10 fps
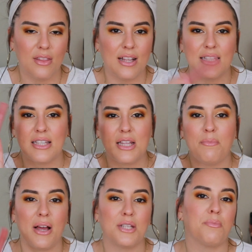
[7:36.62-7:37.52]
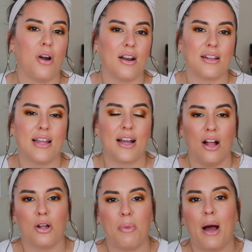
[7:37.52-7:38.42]
this is the best product that
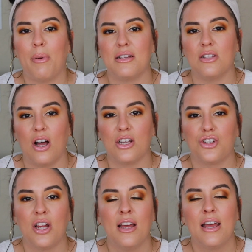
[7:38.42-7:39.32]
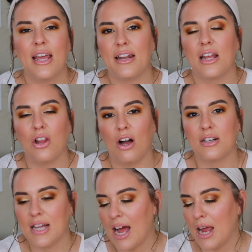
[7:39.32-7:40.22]
ColourPop has launched in a long
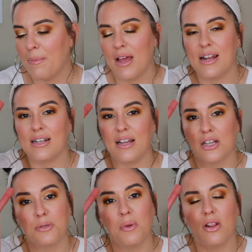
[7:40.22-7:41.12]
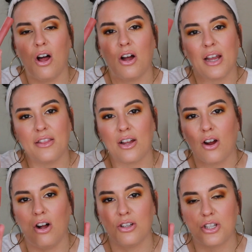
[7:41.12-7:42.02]
time, and it does belong in their
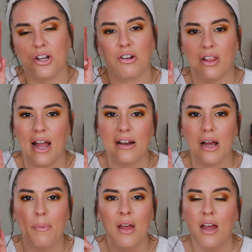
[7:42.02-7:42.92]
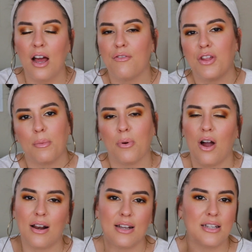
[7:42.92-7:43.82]
all-star lineup of their
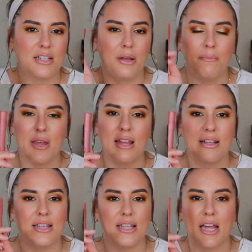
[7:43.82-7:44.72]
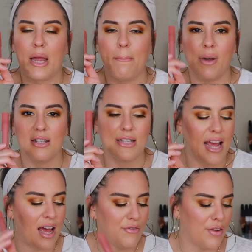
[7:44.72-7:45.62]
products. To me, this is like a
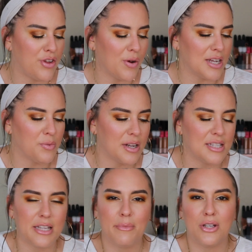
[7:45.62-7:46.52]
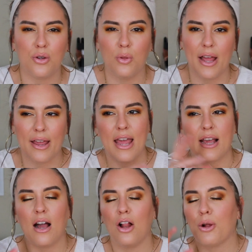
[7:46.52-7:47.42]
must-have. If you guys want to see me do like
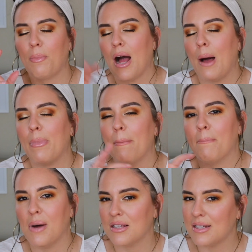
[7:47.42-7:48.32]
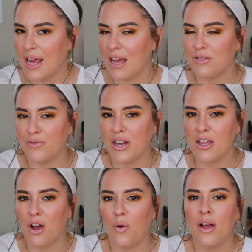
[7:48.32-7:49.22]
a ColourPop must-haves
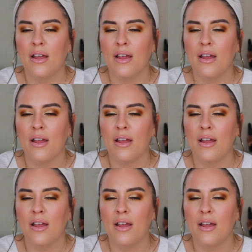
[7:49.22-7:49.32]
video,